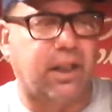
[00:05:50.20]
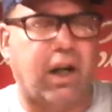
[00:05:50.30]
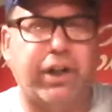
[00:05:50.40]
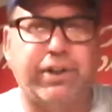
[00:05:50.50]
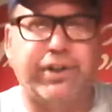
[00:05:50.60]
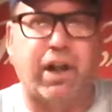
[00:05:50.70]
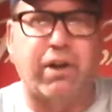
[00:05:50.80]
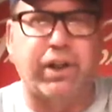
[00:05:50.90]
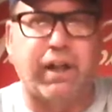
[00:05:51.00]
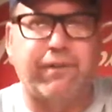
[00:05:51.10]
"Are you
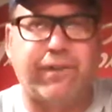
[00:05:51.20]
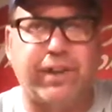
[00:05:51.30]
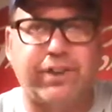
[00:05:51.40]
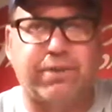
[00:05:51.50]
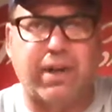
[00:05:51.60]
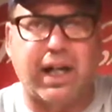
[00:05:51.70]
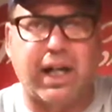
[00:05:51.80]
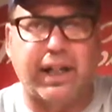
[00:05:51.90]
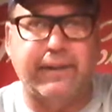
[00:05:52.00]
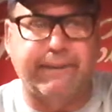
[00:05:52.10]
tall enough for this
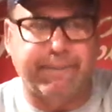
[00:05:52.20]
ride?"